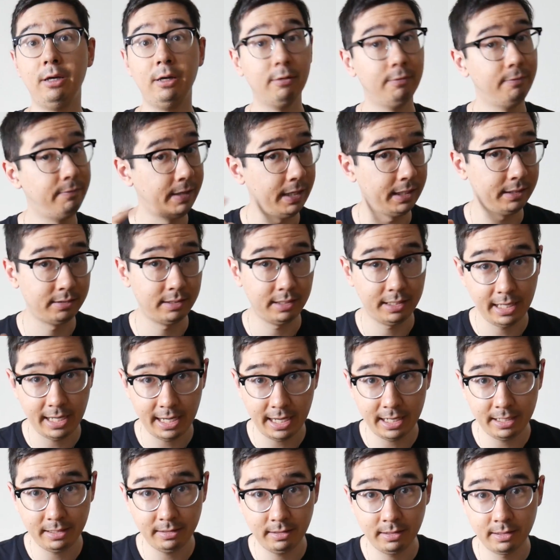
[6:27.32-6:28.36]
Thanks
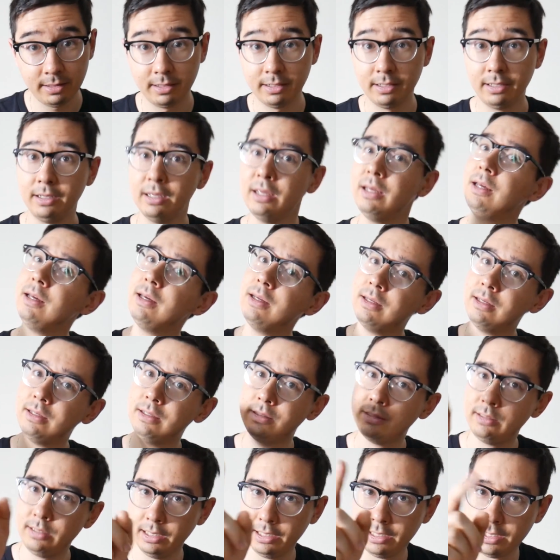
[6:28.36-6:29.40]
again.
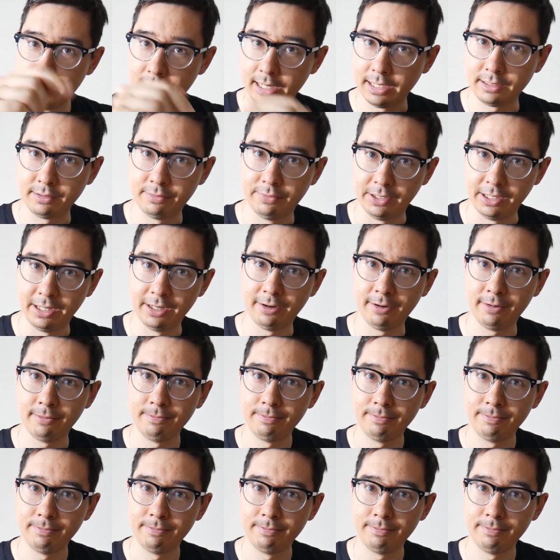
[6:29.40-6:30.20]
See you in the next video.